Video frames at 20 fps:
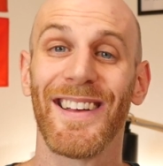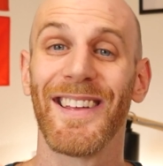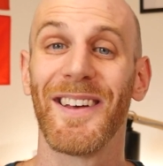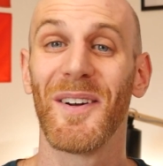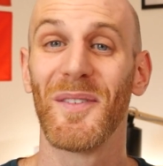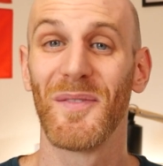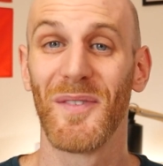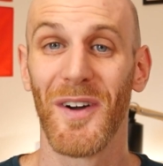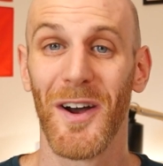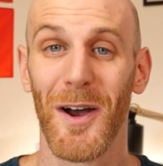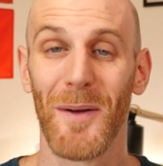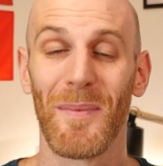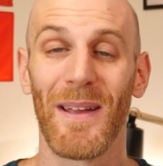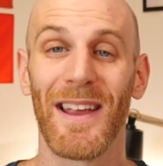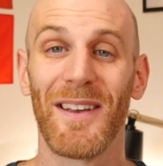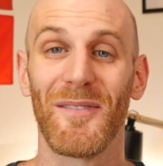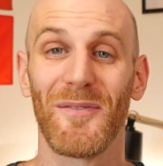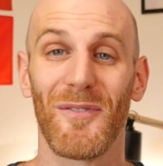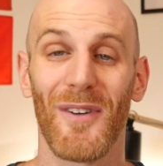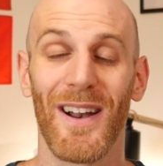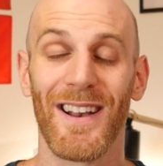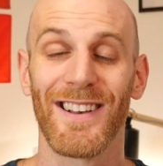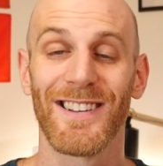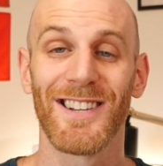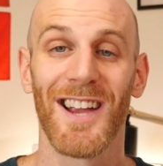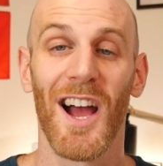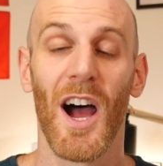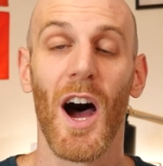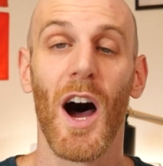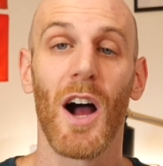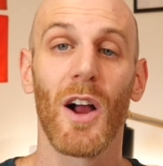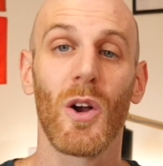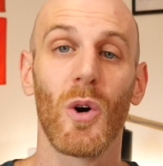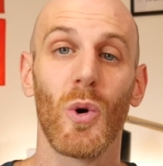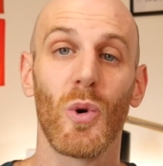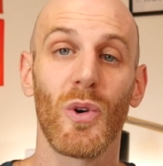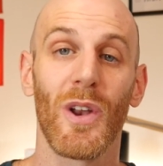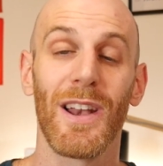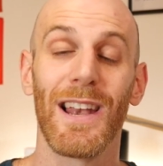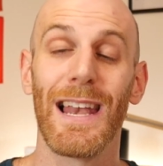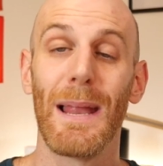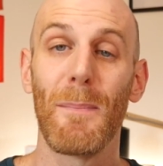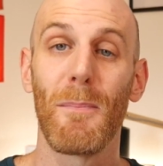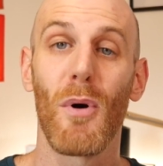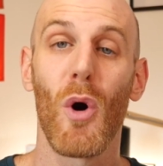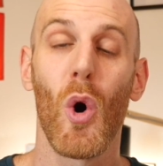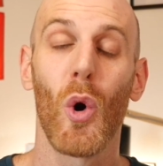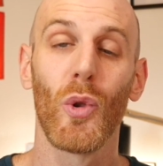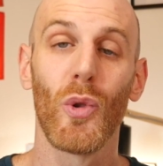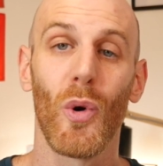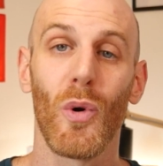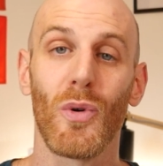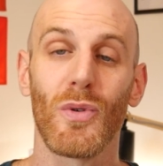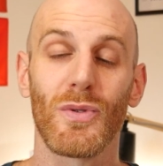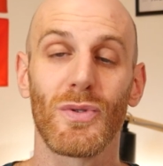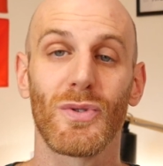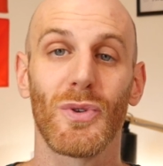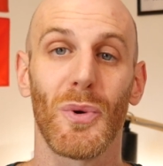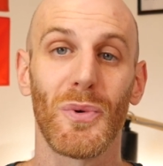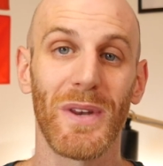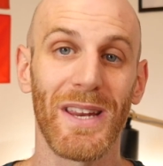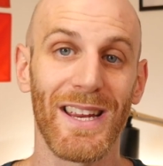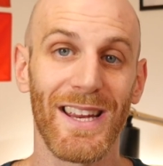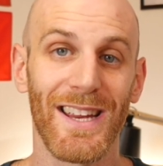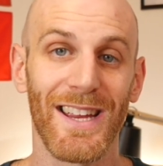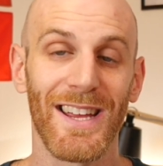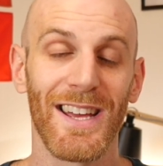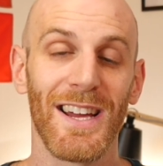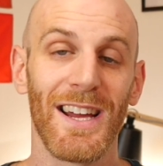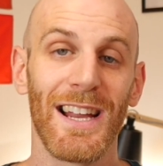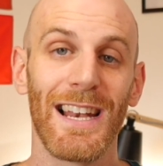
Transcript: a verb in French are called les pronoms toniques.